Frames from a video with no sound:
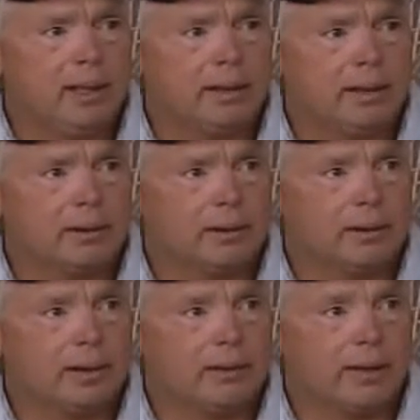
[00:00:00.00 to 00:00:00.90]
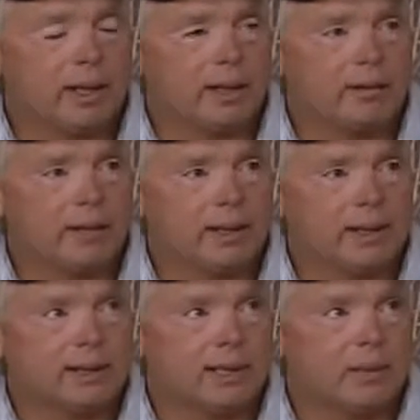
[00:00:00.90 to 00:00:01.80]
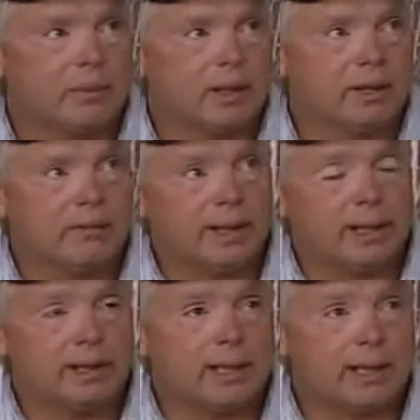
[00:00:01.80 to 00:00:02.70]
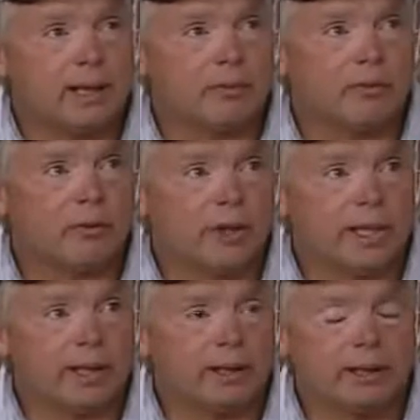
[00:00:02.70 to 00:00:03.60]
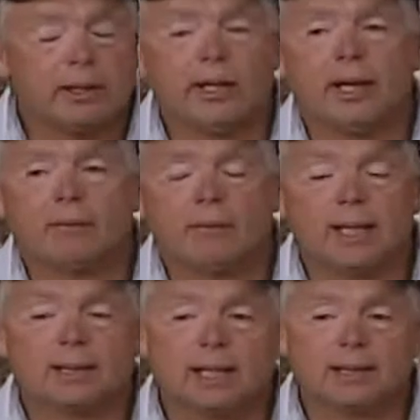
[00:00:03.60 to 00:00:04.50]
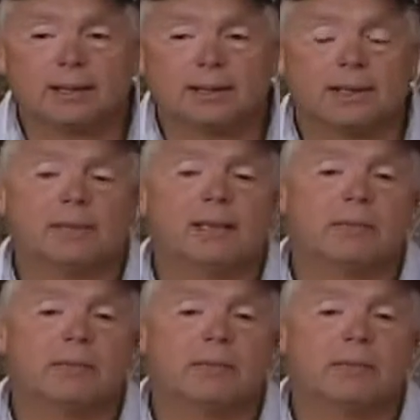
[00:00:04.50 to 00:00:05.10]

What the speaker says: Another, you know, and I really hate to say it, but if you get it taken care of before you get in there, you have less hassles.